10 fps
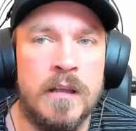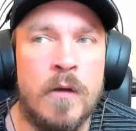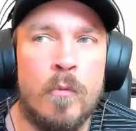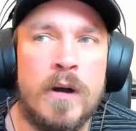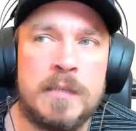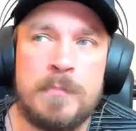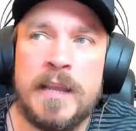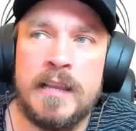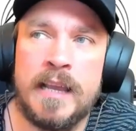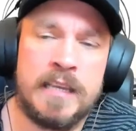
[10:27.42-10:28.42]
What's
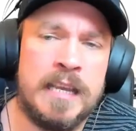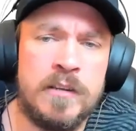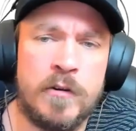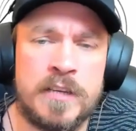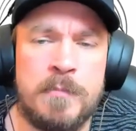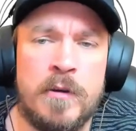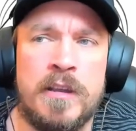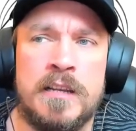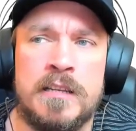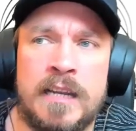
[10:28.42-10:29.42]
been like in your
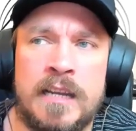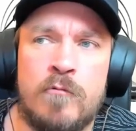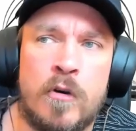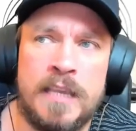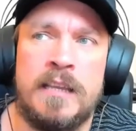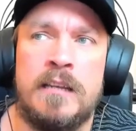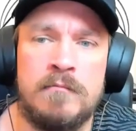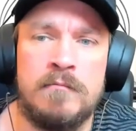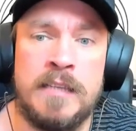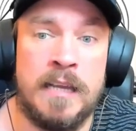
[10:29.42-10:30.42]
experience kind of working
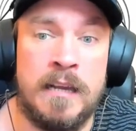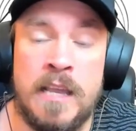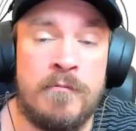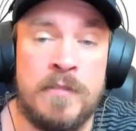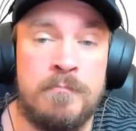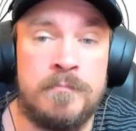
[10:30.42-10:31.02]
in every